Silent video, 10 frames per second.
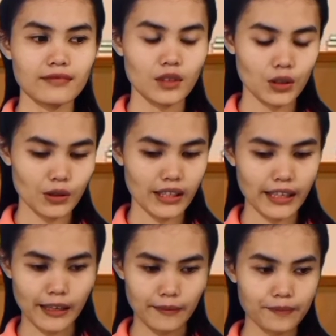
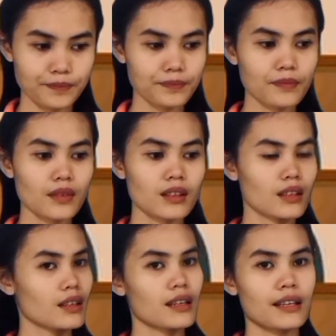Okay.
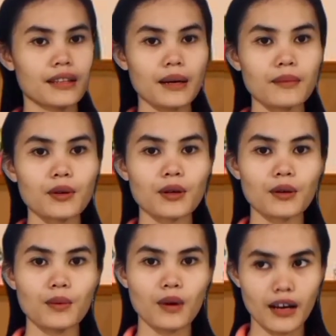Number
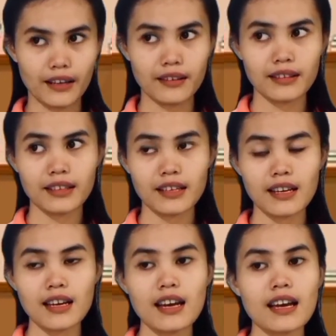1.
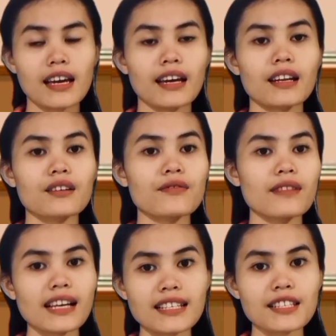Can a
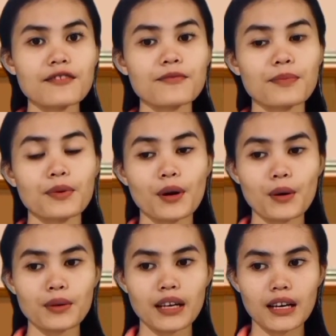reflexive
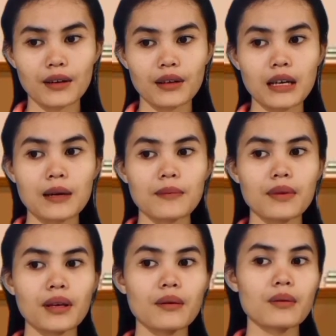pronoun
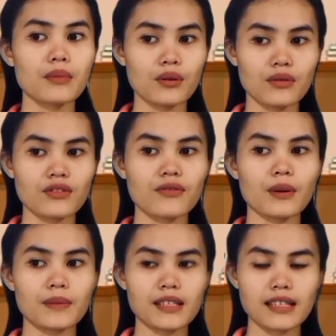be removed from
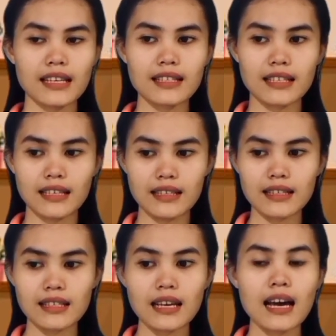the
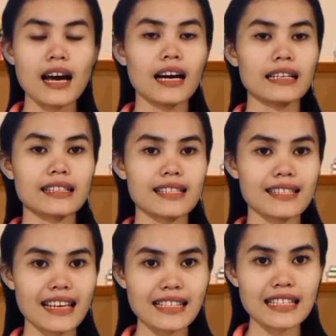sentence and the
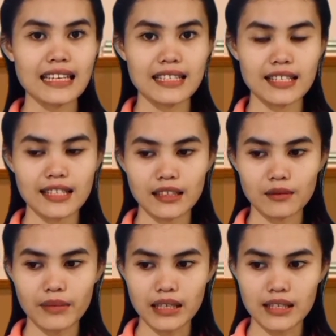sentence still
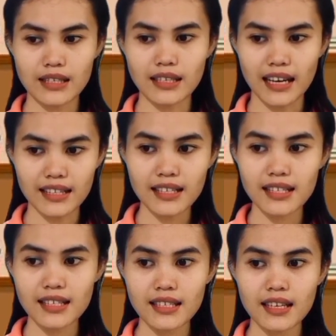makes
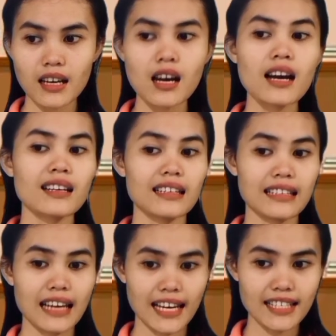sense?
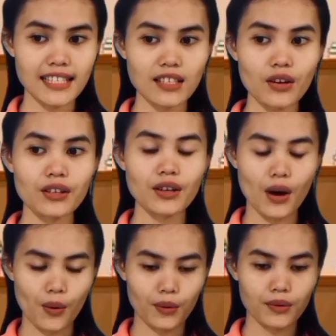Yes or
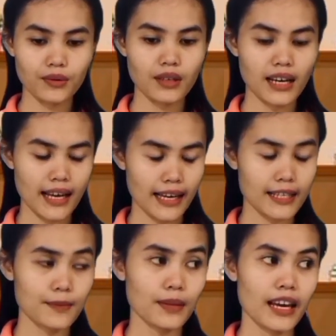no?
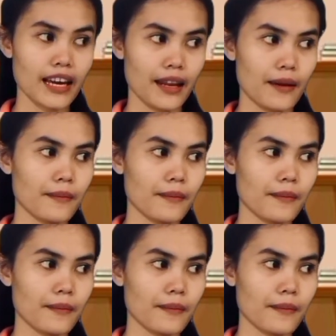Explain.